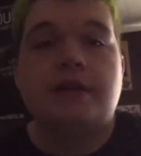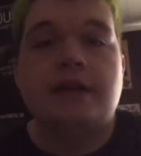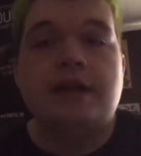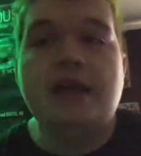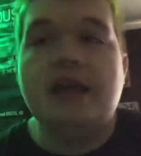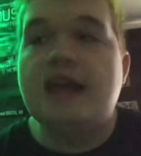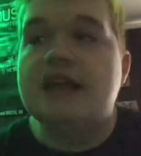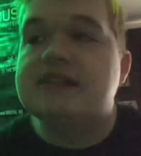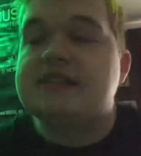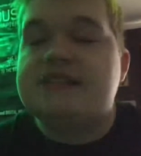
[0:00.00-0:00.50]

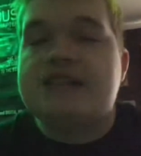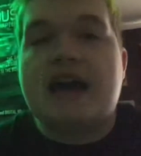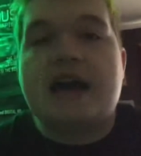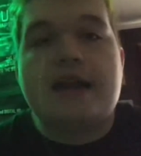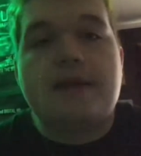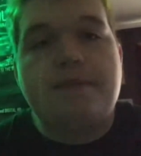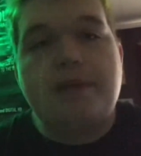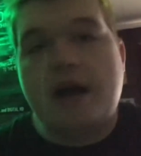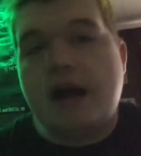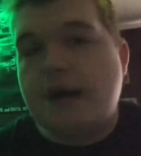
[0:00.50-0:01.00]
is not a
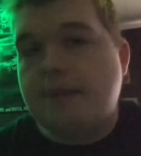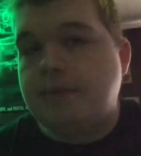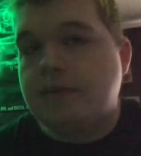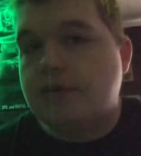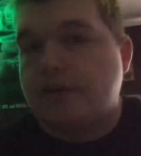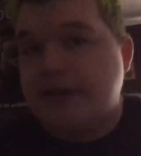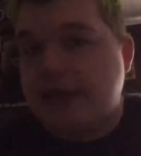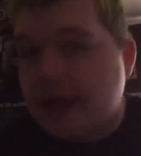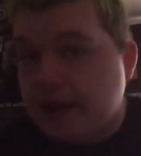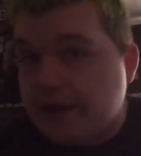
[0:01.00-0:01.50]
popular
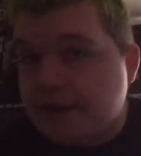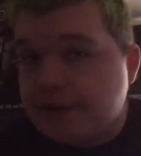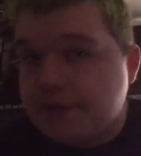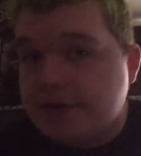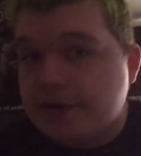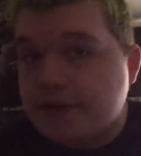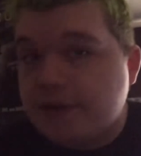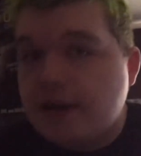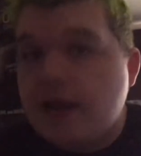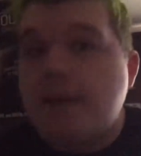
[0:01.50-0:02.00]
character?
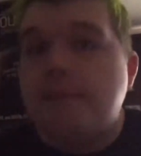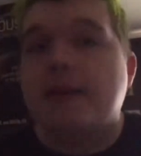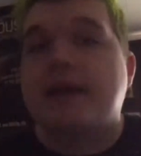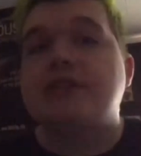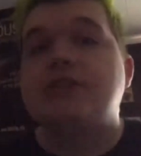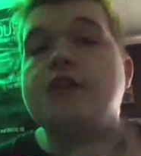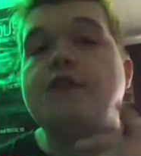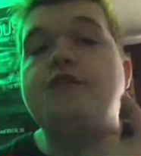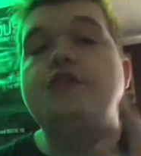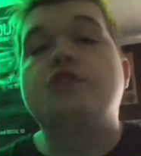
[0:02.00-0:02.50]
Because
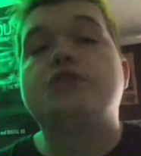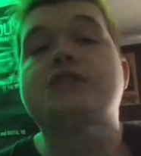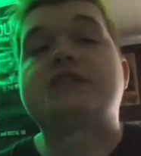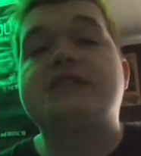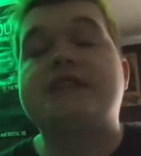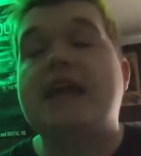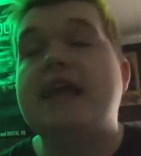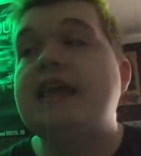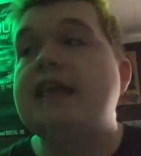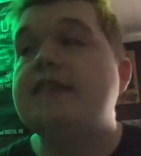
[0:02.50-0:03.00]
if you're
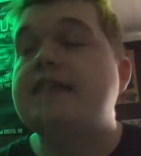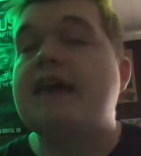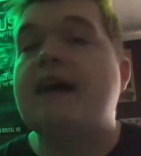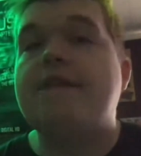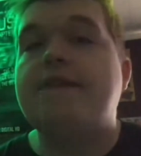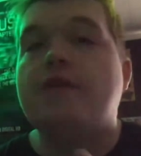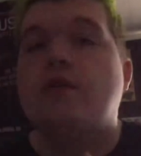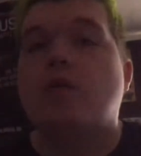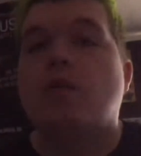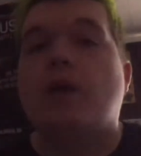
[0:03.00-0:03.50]
saying that,
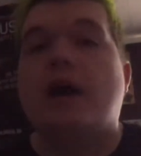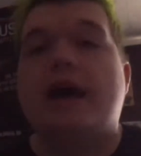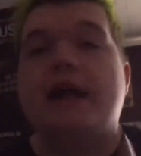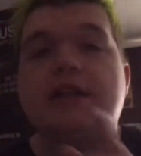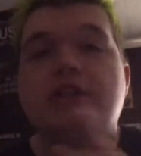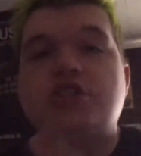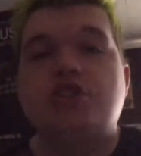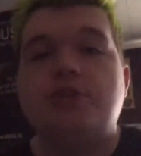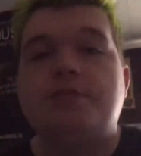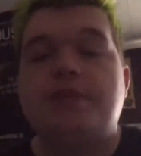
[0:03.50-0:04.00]
then why did
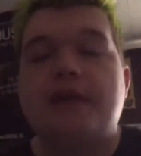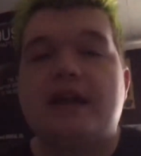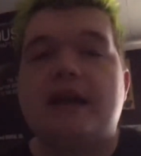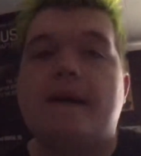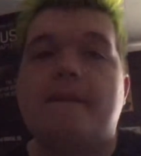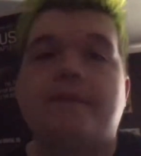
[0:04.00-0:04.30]
you pick up the